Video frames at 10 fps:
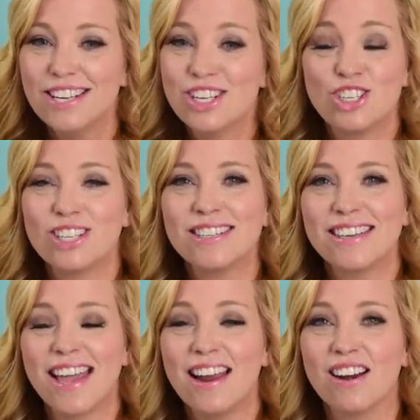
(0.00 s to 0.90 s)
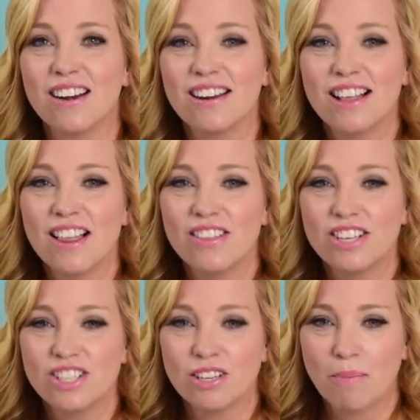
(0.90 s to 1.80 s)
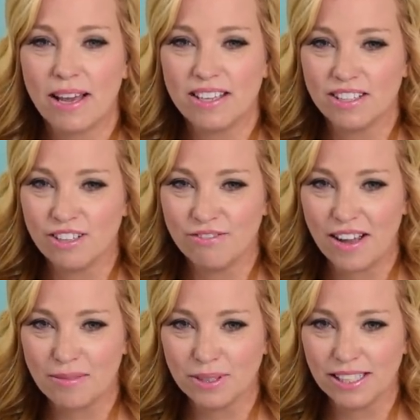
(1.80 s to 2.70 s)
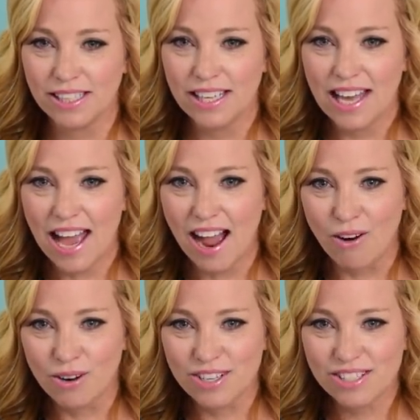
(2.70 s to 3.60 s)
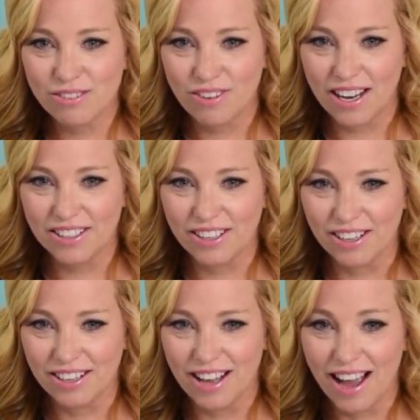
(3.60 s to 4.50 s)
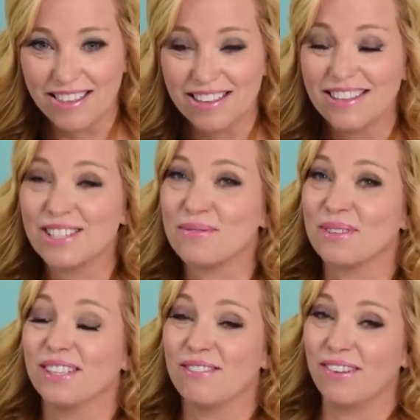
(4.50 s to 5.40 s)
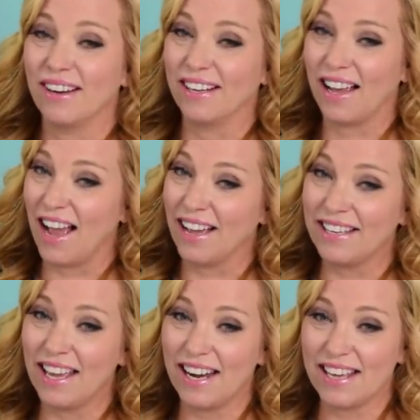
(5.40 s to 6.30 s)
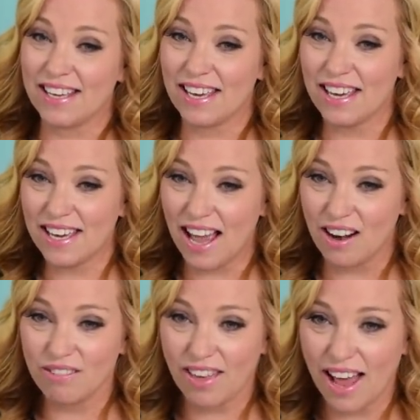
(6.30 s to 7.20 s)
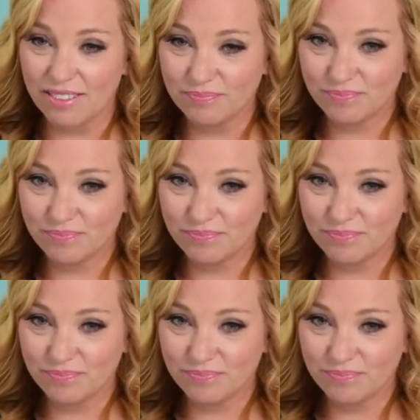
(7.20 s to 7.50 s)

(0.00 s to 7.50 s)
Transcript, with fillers: She didn't care that it took Becky and her family hours to find her. I think that's really funny. I get a kick out of that.